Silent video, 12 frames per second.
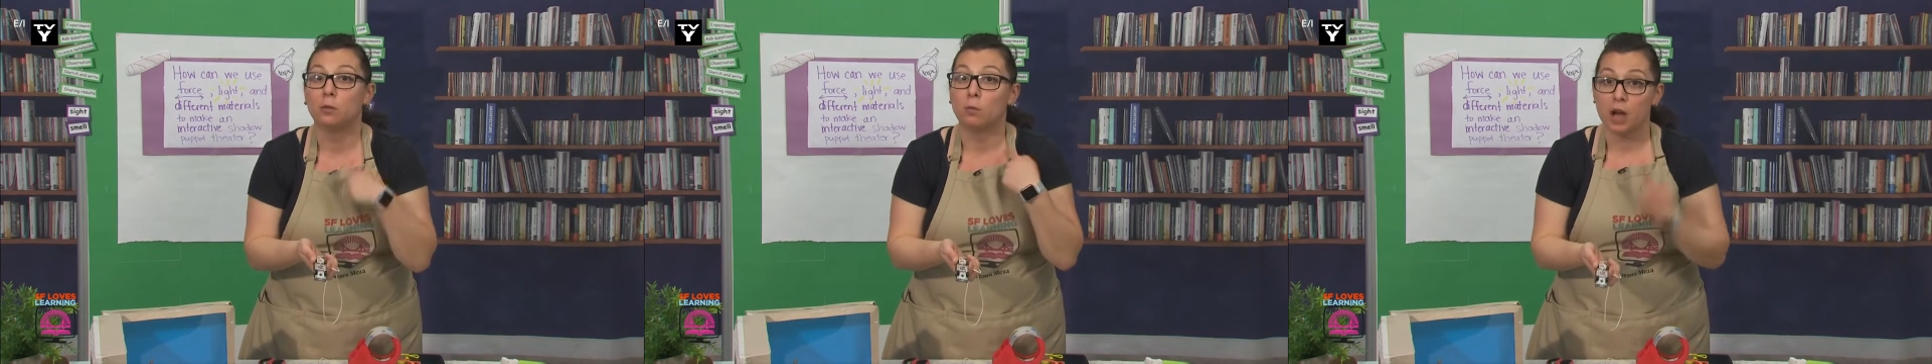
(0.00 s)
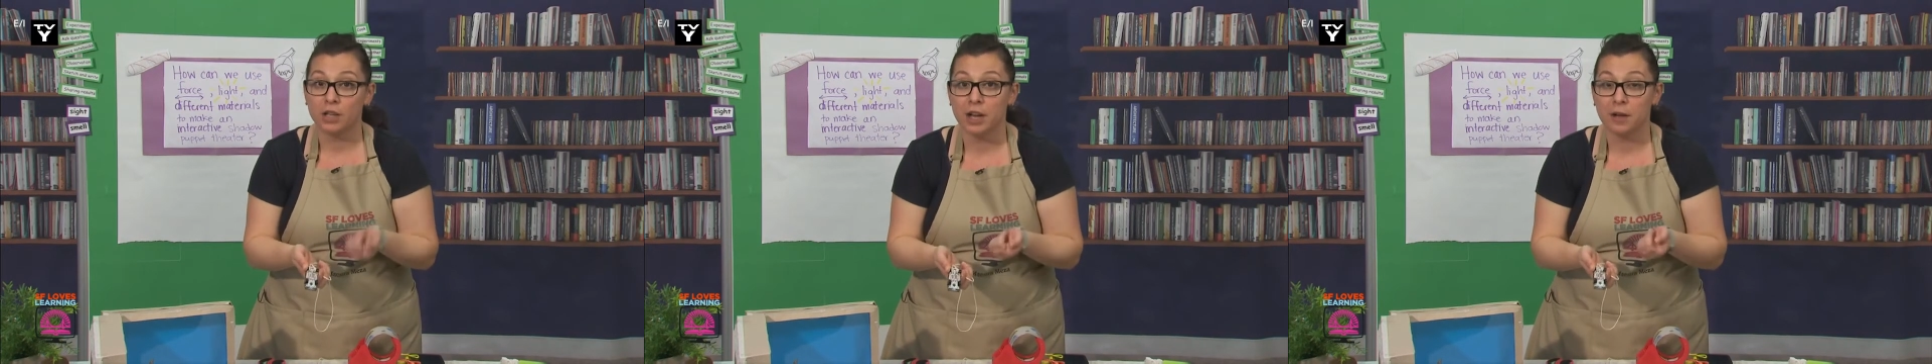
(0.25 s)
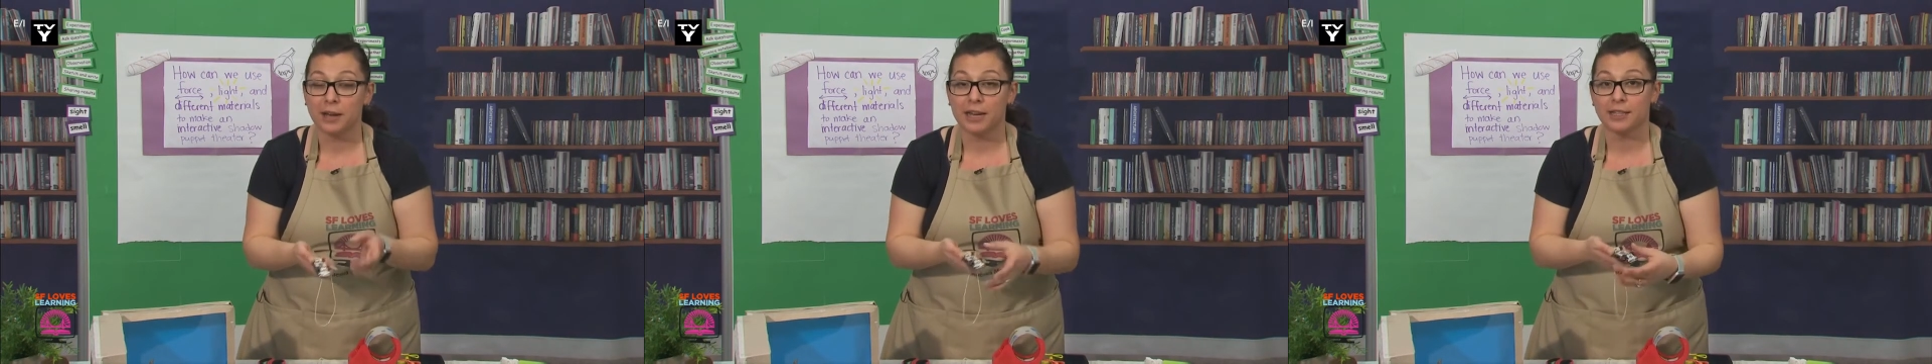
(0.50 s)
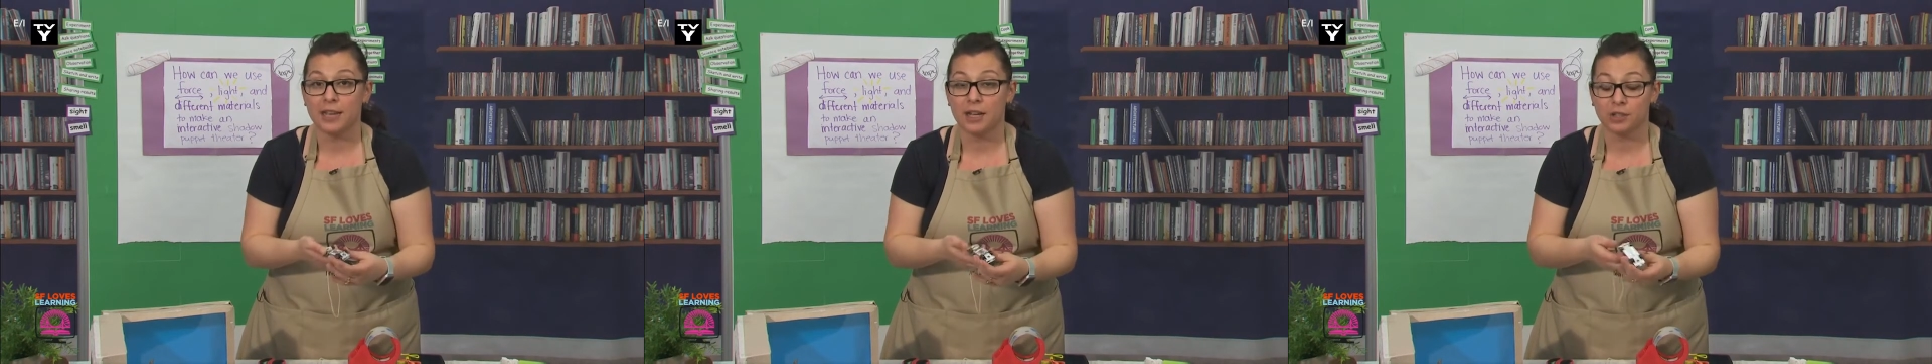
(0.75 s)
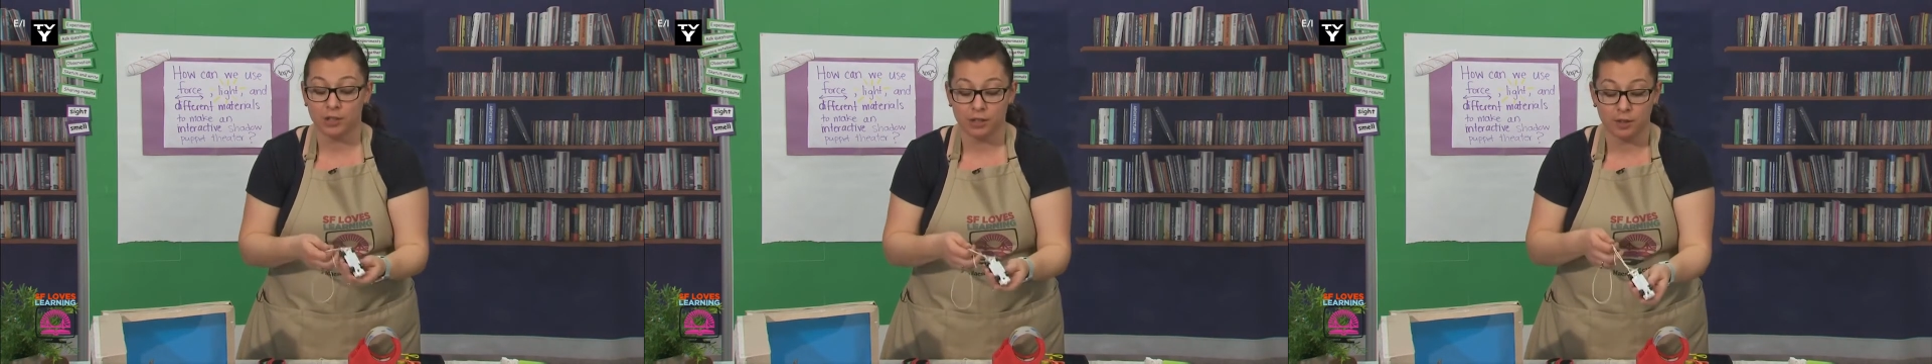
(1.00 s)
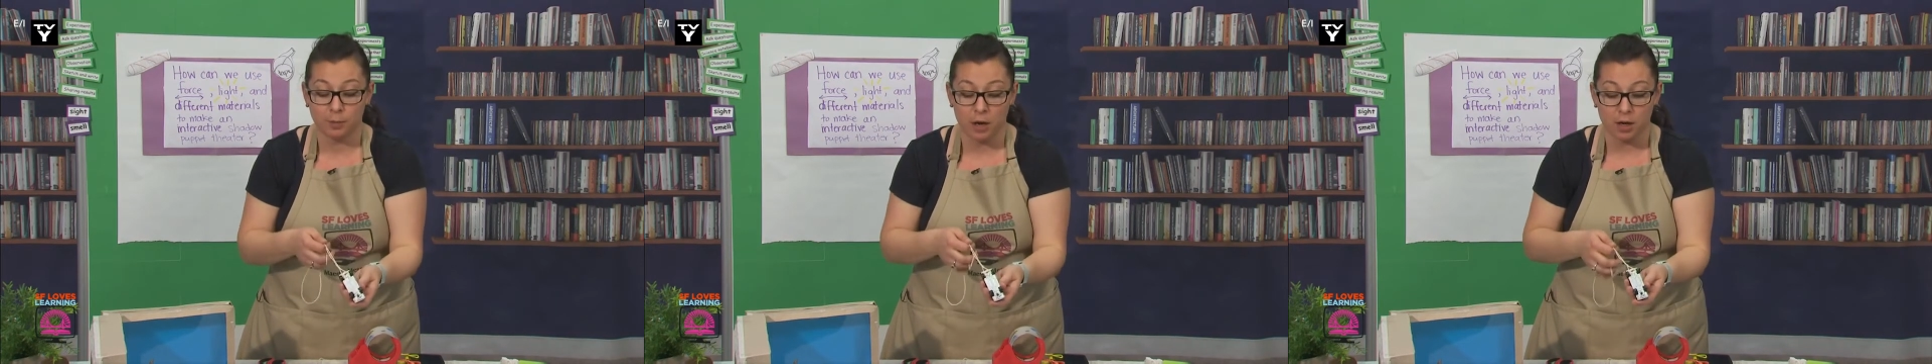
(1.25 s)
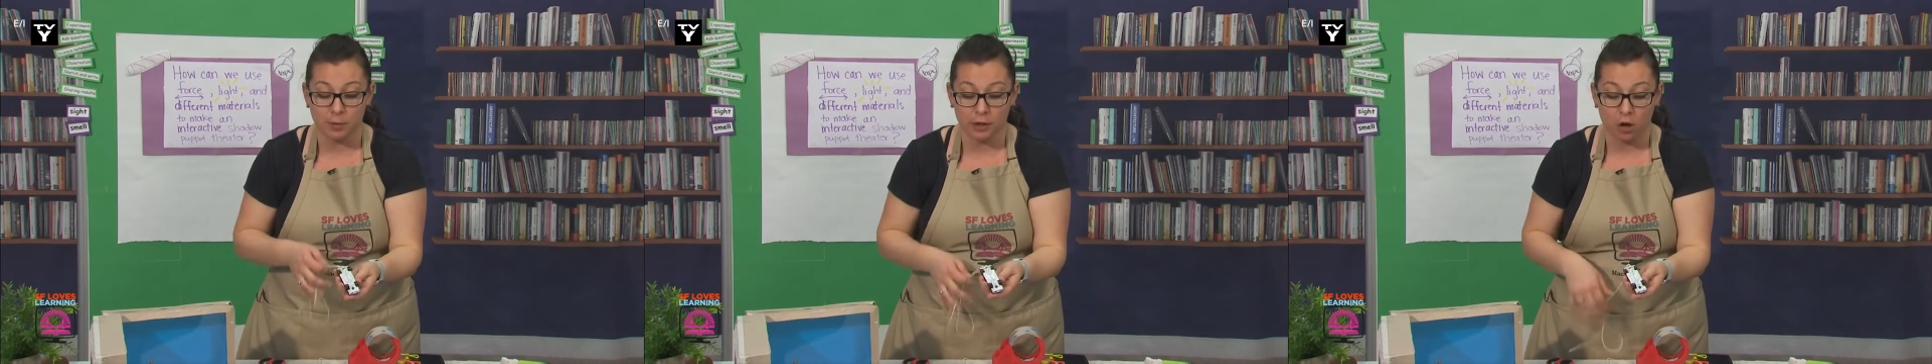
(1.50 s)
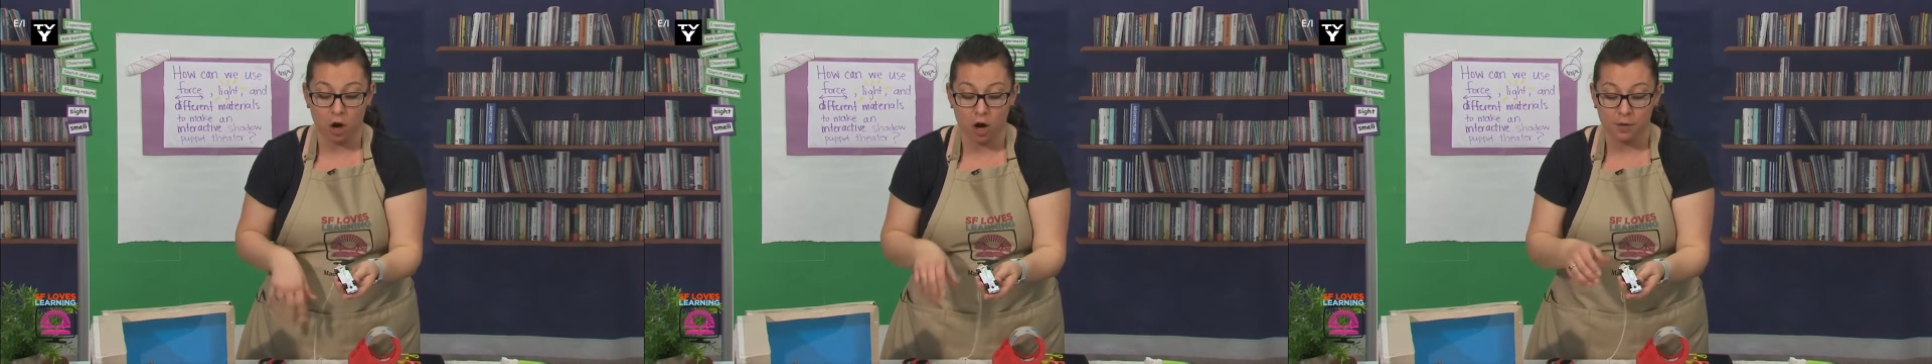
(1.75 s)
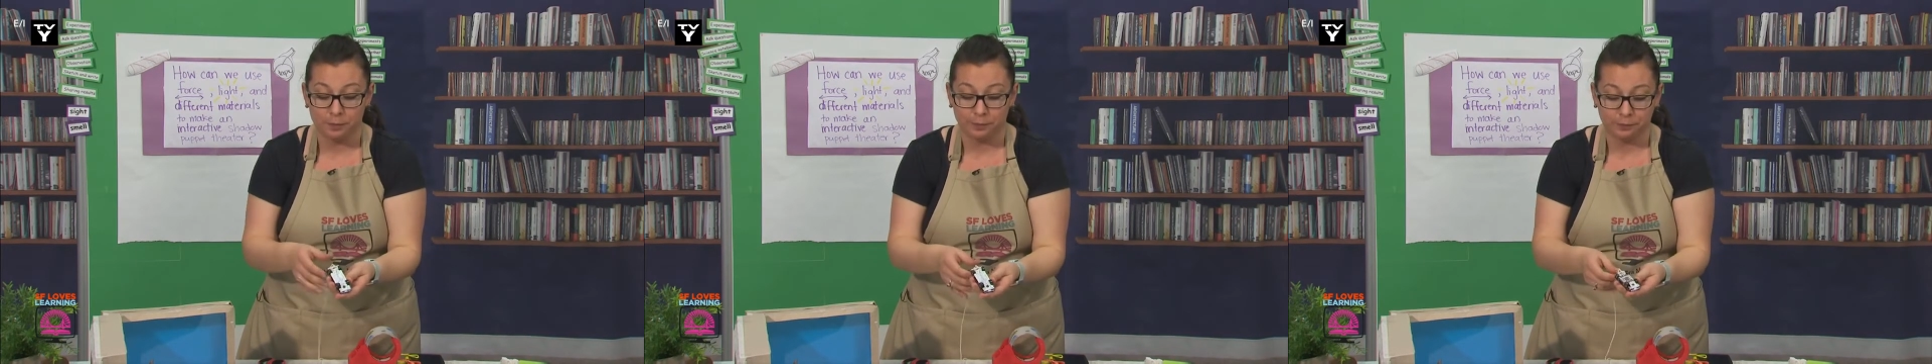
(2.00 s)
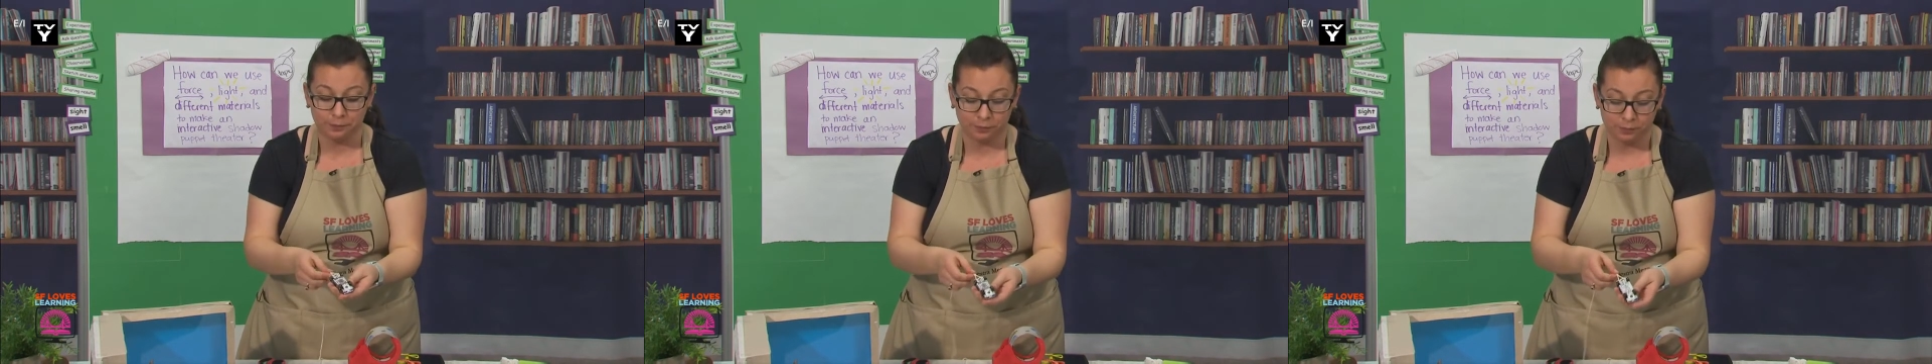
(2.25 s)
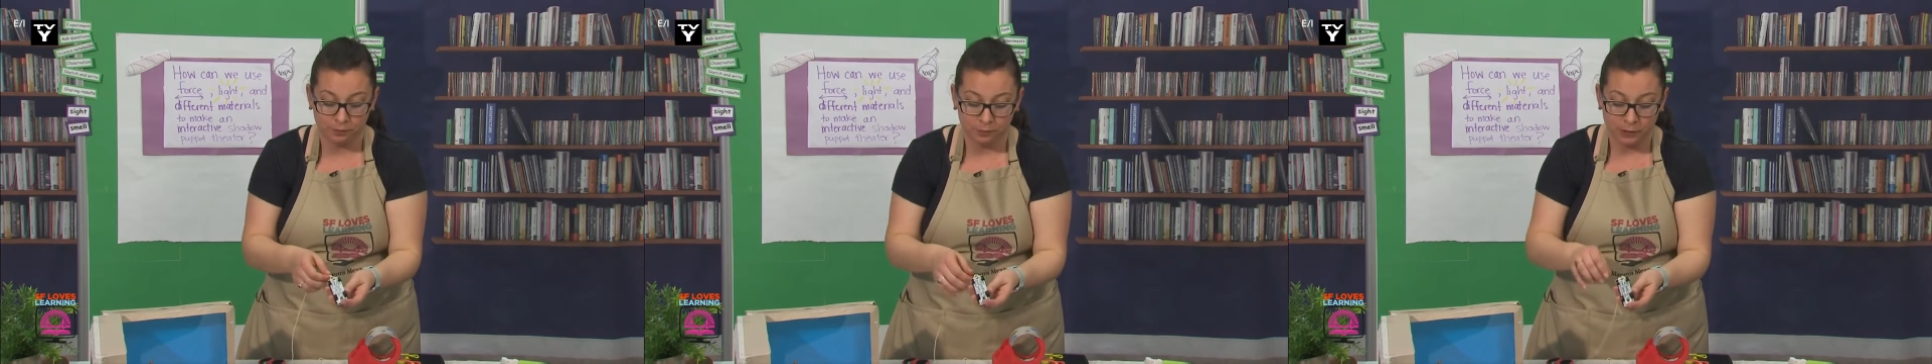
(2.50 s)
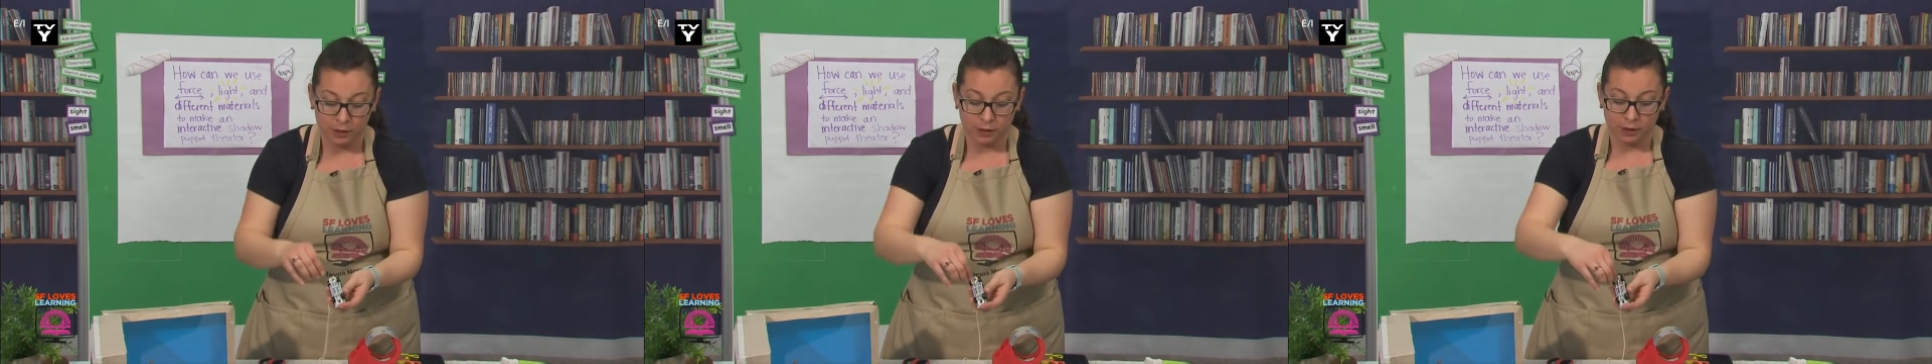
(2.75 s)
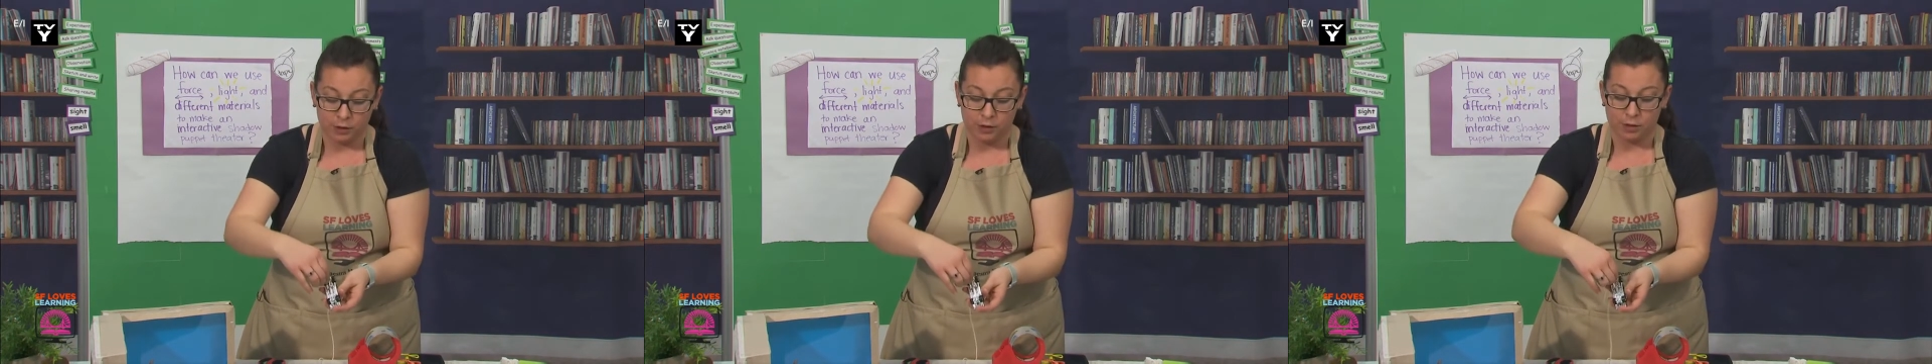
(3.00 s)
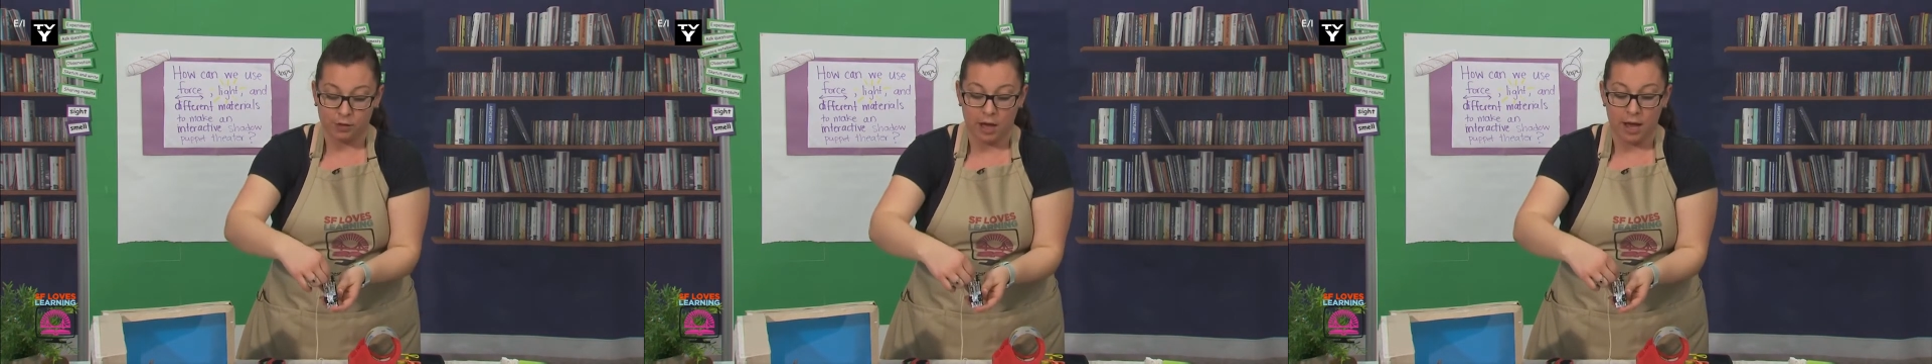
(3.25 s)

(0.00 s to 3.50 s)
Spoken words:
Watch how I attach it to the bottom of the car. So I